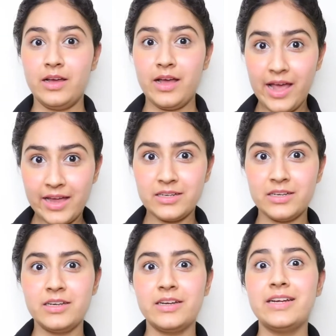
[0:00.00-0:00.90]
And
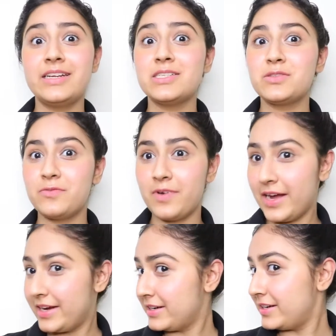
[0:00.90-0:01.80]
it is
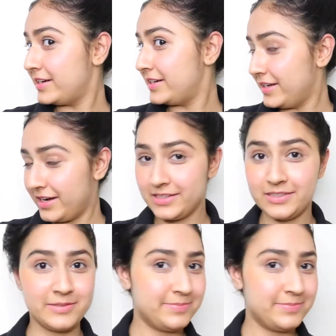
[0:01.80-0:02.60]
finally done.